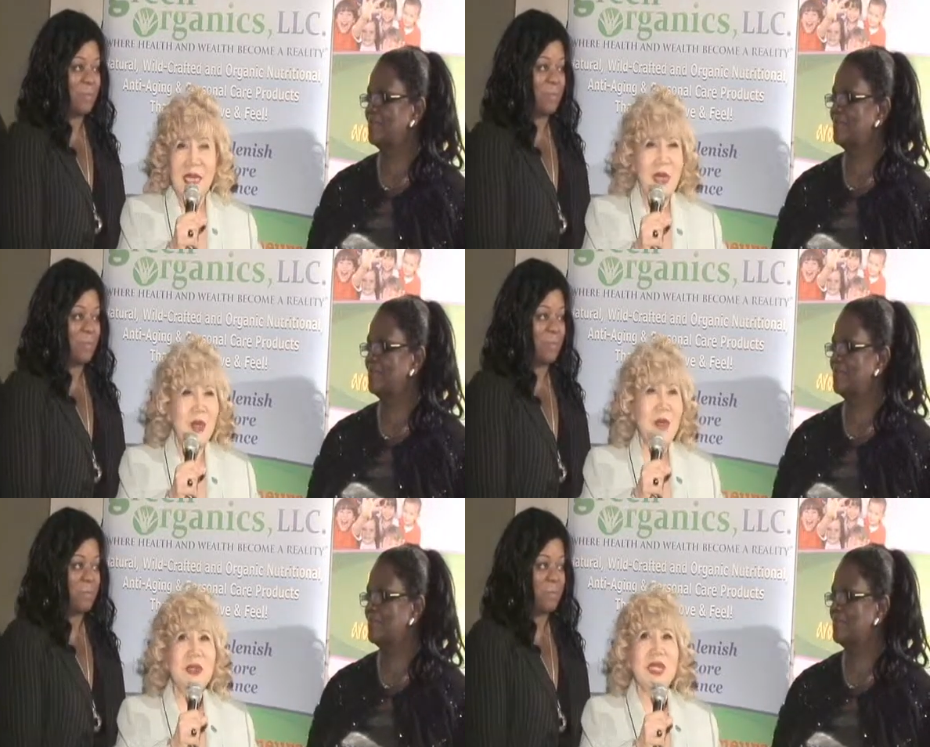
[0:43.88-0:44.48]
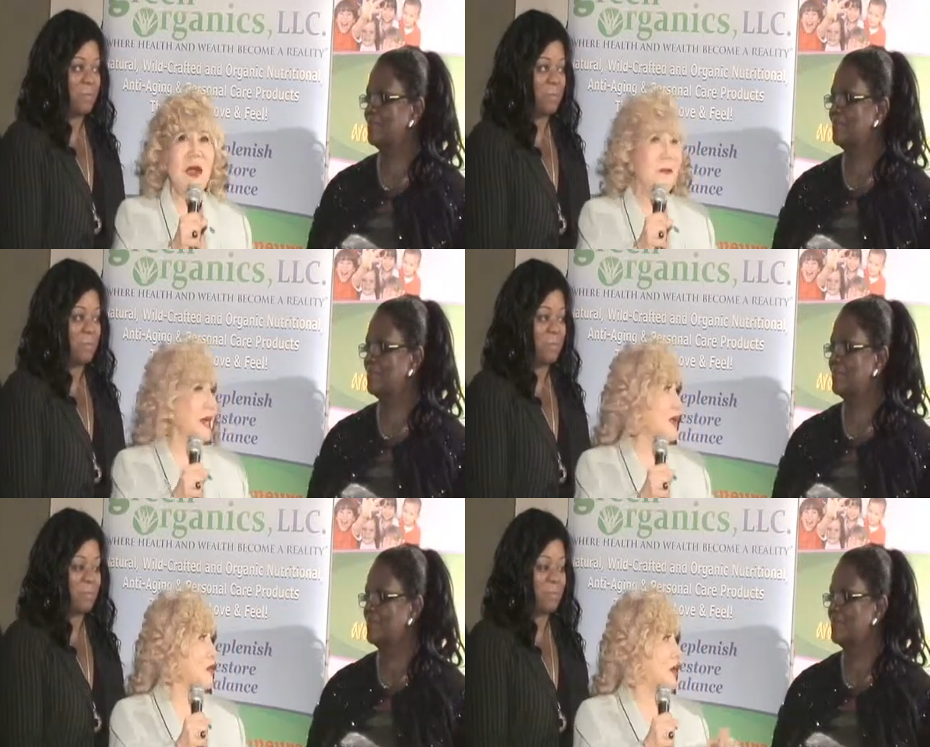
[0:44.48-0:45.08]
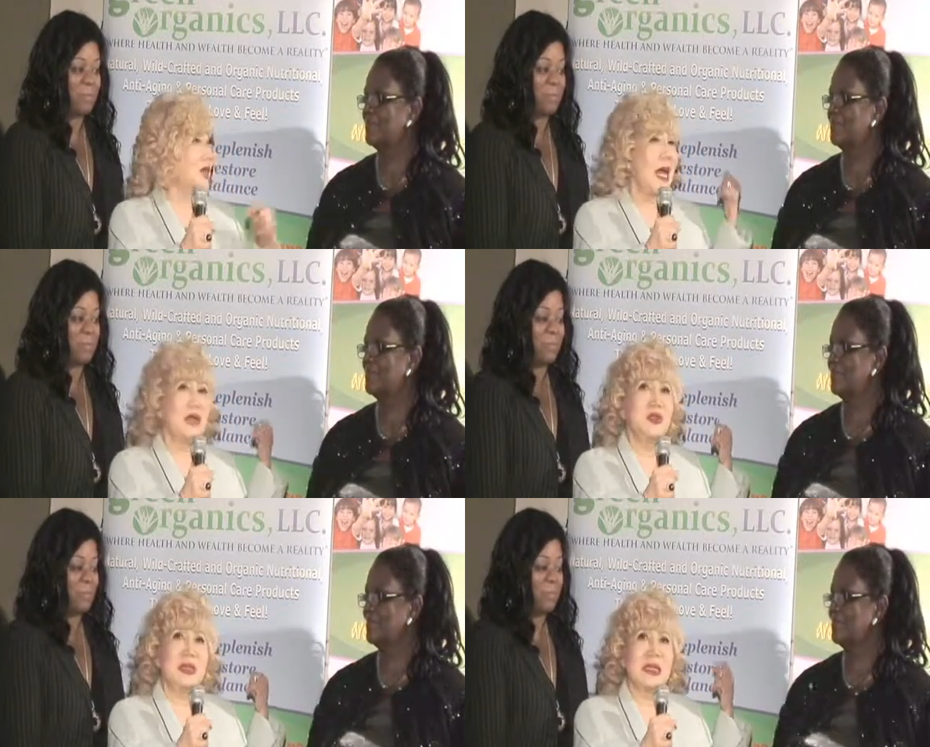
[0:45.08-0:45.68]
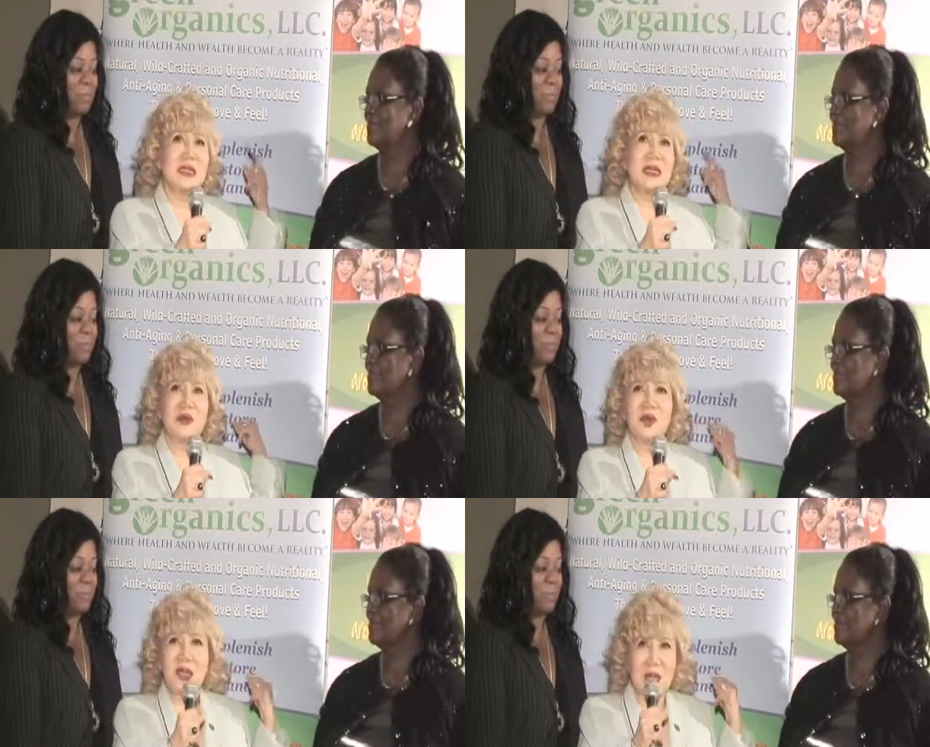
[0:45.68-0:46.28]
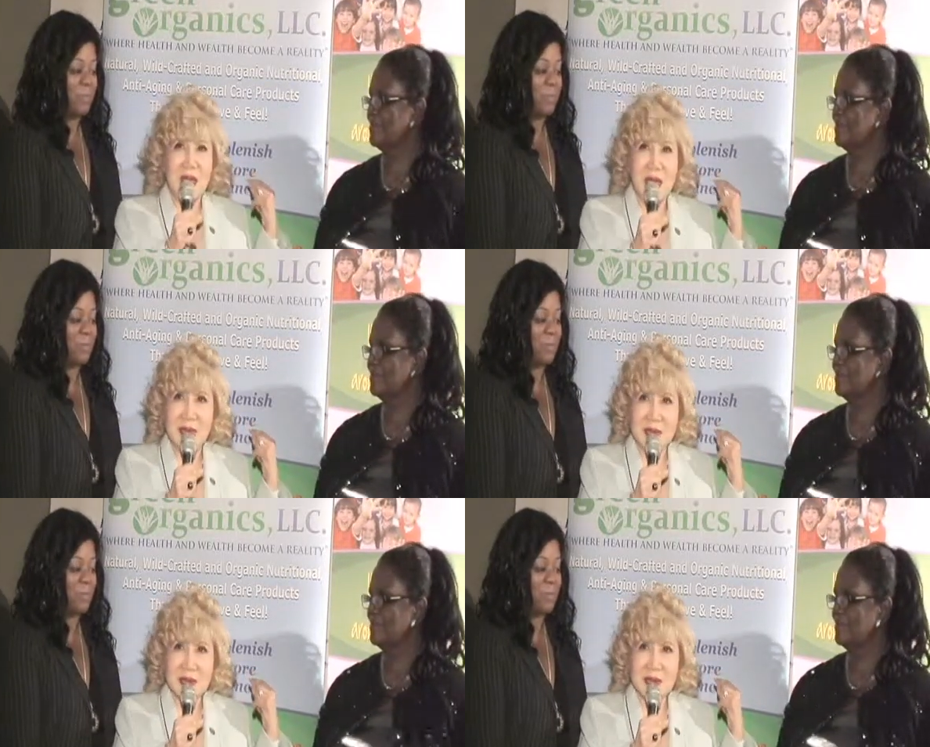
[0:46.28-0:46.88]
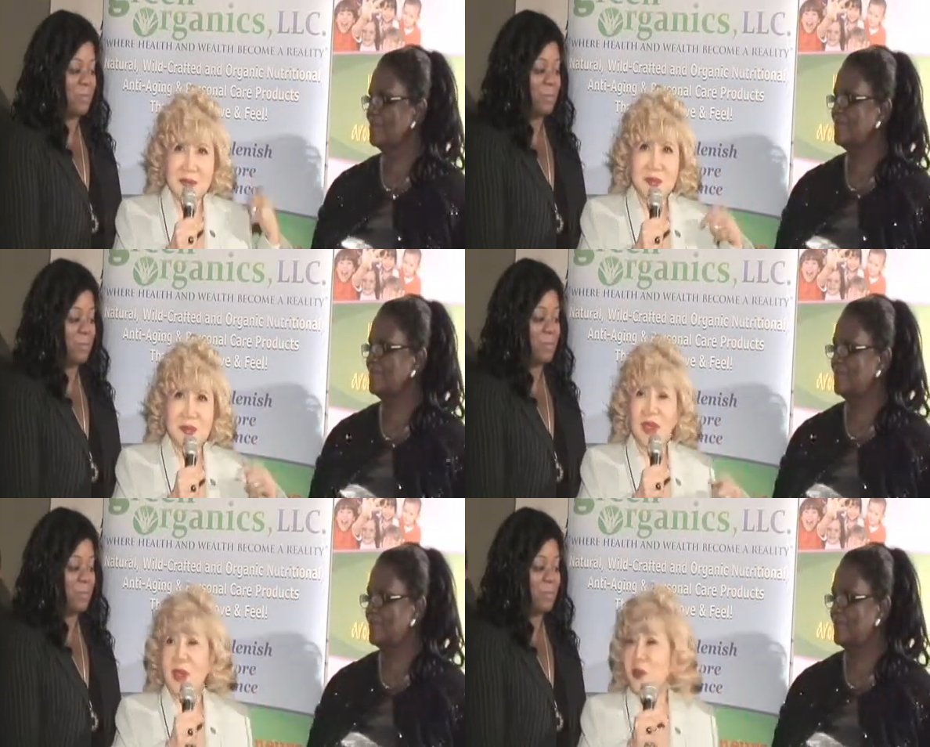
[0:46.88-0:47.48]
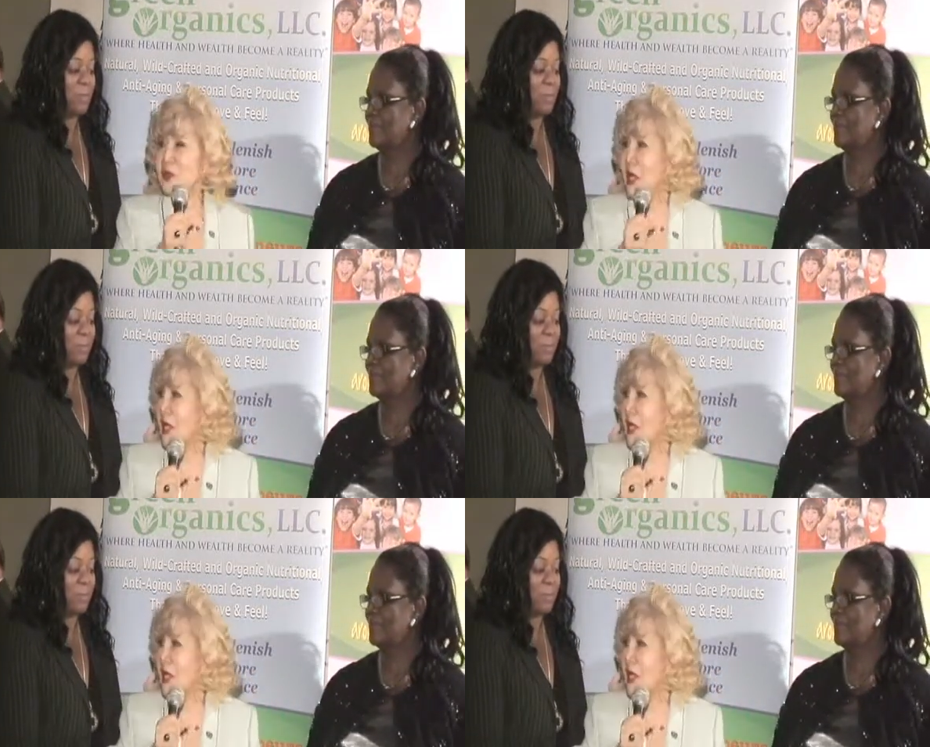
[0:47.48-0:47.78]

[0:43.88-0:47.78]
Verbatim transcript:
Speaker 1: And one of the companies we're launching is the Green Organics, you know.